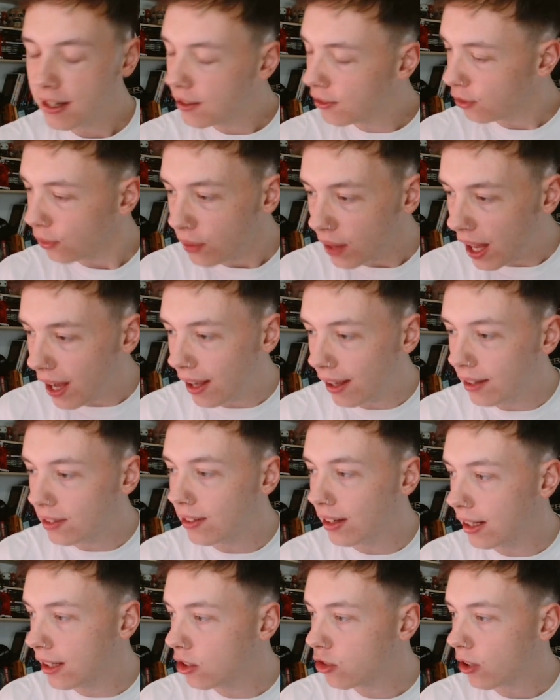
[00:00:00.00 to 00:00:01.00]
So that is
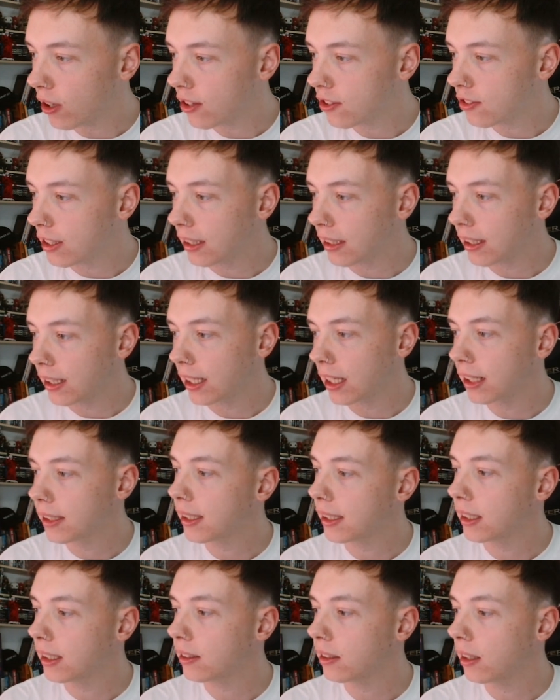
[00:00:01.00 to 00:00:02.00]
an interesting thing, I
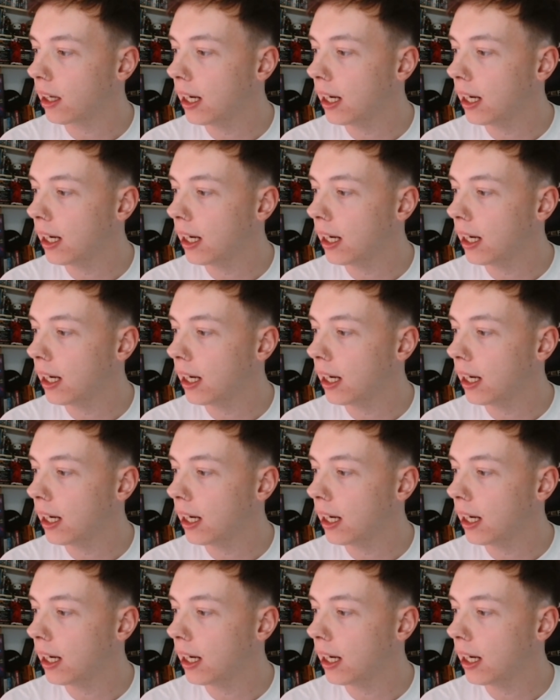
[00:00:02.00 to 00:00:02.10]
think,